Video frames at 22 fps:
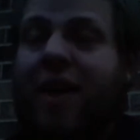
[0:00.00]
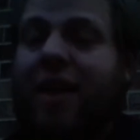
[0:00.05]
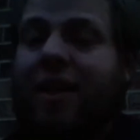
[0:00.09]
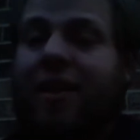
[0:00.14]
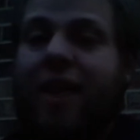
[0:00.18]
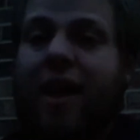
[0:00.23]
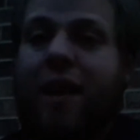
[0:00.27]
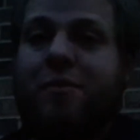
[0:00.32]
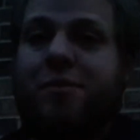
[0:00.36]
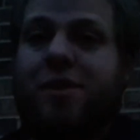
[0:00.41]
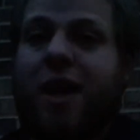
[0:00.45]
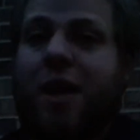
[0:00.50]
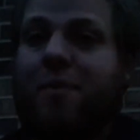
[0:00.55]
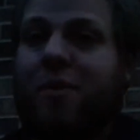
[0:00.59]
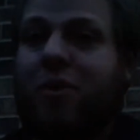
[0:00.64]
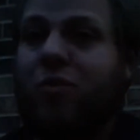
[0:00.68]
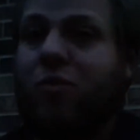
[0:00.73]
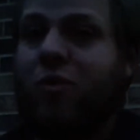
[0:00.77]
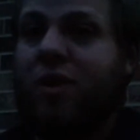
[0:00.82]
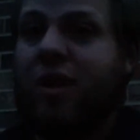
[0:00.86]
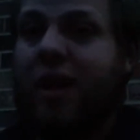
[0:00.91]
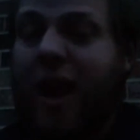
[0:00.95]
that laptop
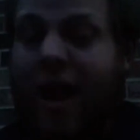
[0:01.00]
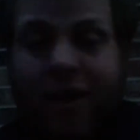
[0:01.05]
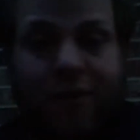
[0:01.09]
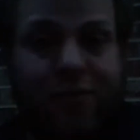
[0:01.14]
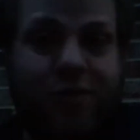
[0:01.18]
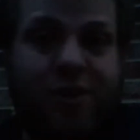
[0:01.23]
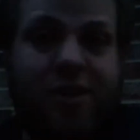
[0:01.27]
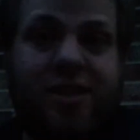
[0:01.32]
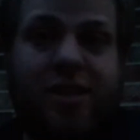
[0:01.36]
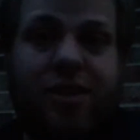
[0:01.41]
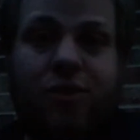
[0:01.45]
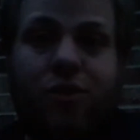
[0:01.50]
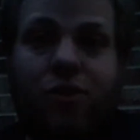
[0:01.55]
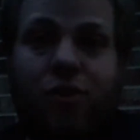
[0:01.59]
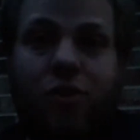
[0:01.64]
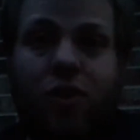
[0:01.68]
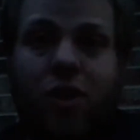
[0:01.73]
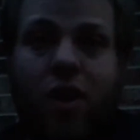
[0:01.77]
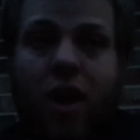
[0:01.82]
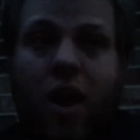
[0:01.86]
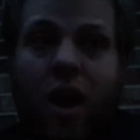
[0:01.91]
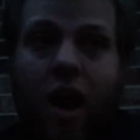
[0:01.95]
and run every
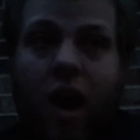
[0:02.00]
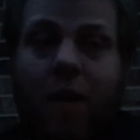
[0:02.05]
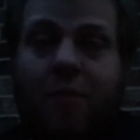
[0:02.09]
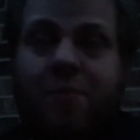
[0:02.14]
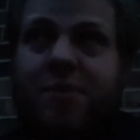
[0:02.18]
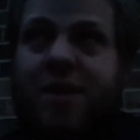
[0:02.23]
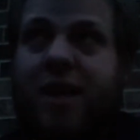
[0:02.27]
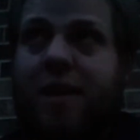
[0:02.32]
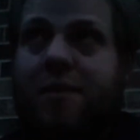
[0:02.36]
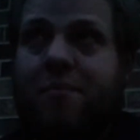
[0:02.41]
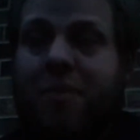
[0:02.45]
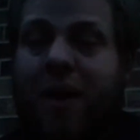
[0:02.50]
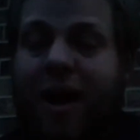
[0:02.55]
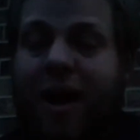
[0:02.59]
single update